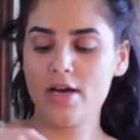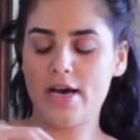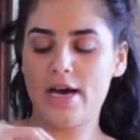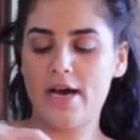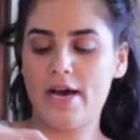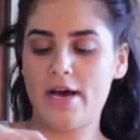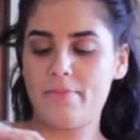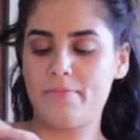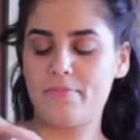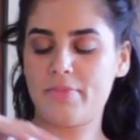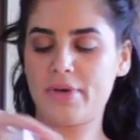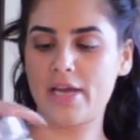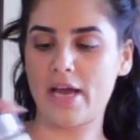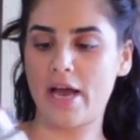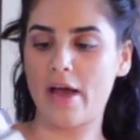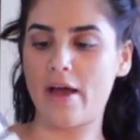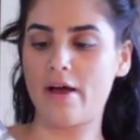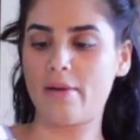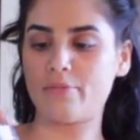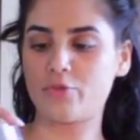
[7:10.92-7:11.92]
Um, but
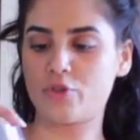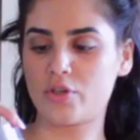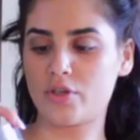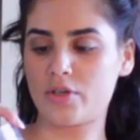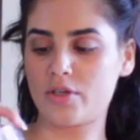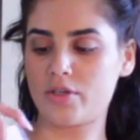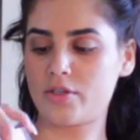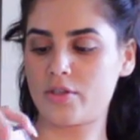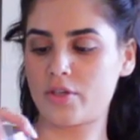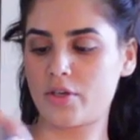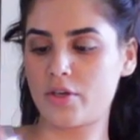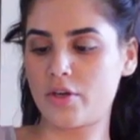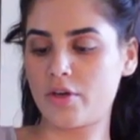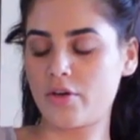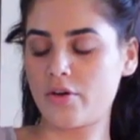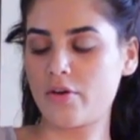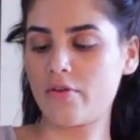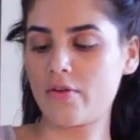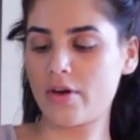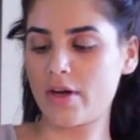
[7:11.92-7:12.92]
yeah, I'm just gonna
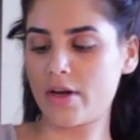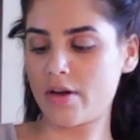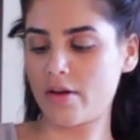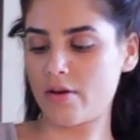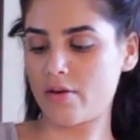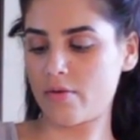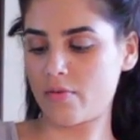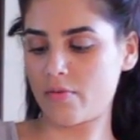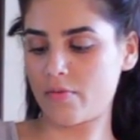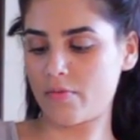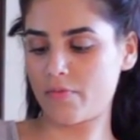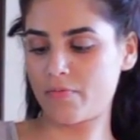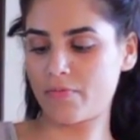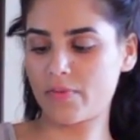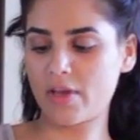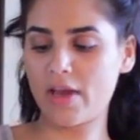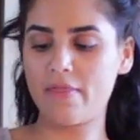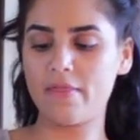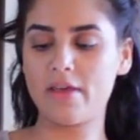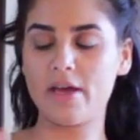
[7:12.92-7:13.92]
secure it
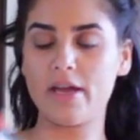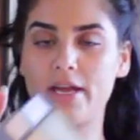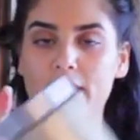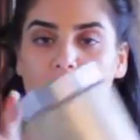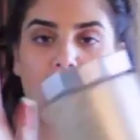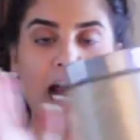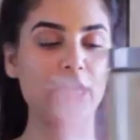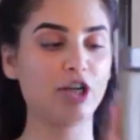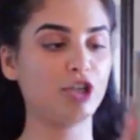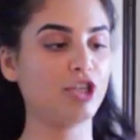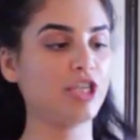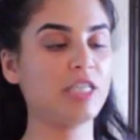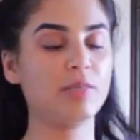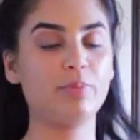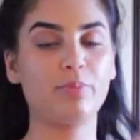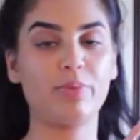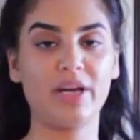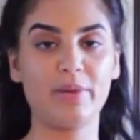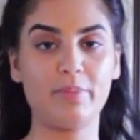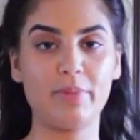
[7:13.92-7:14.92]
and then I actually
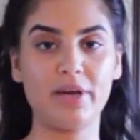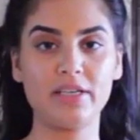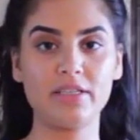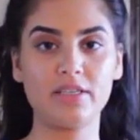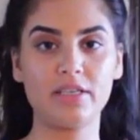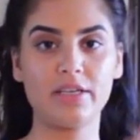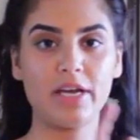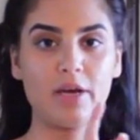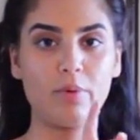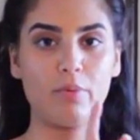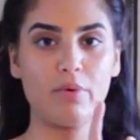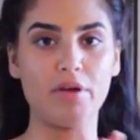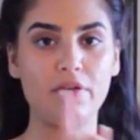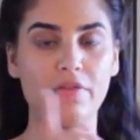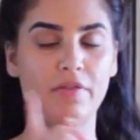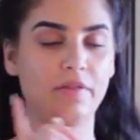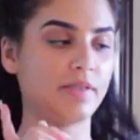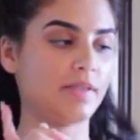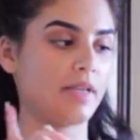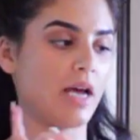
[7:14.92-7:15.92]
spray painted it
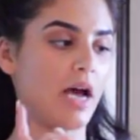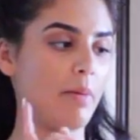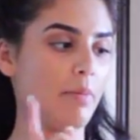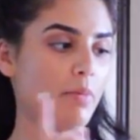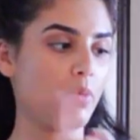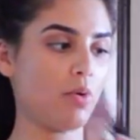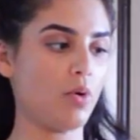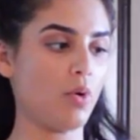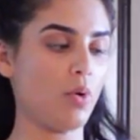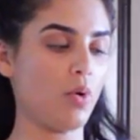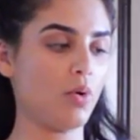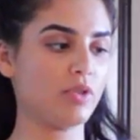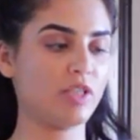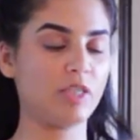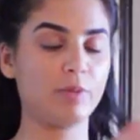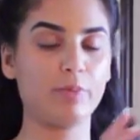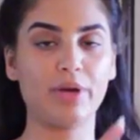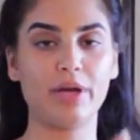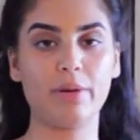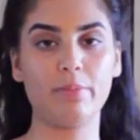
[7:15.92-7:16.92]
with some gold
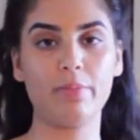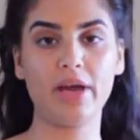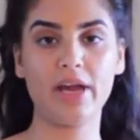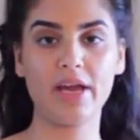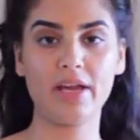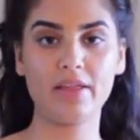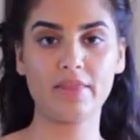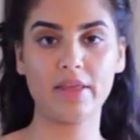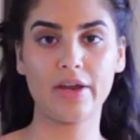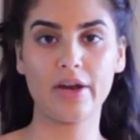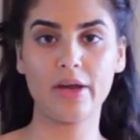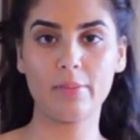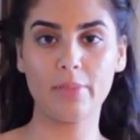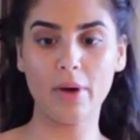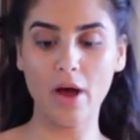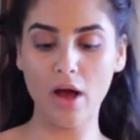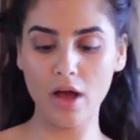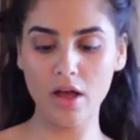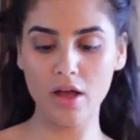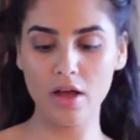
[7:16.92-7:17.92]
spray paint that I
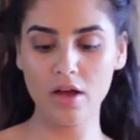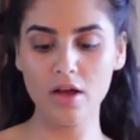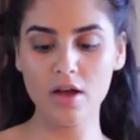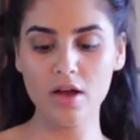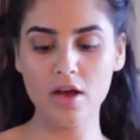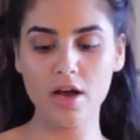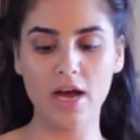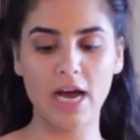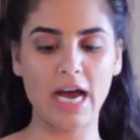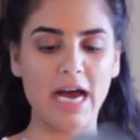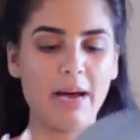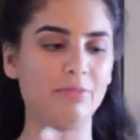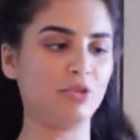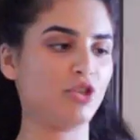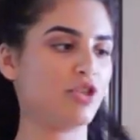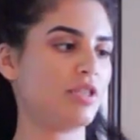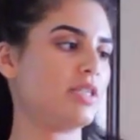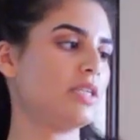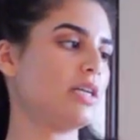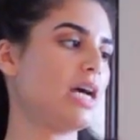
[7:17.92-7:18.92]
bought um,
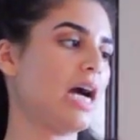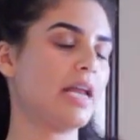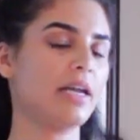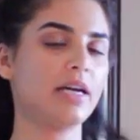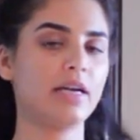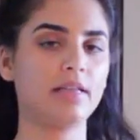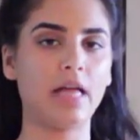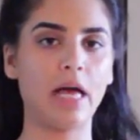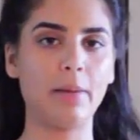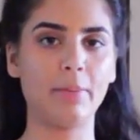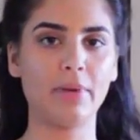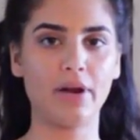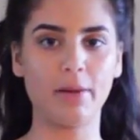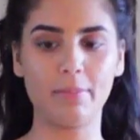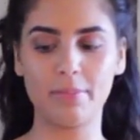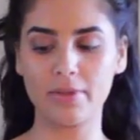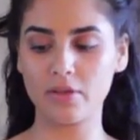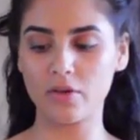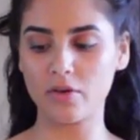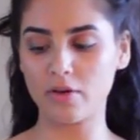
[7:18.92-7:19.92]
just to kind of glam it
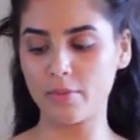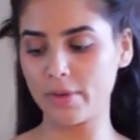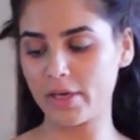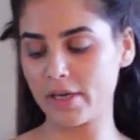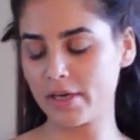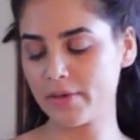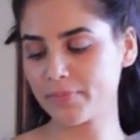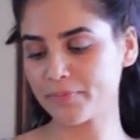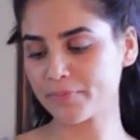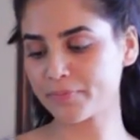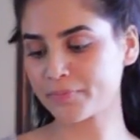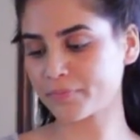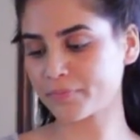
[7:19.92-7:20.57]
up a little bit.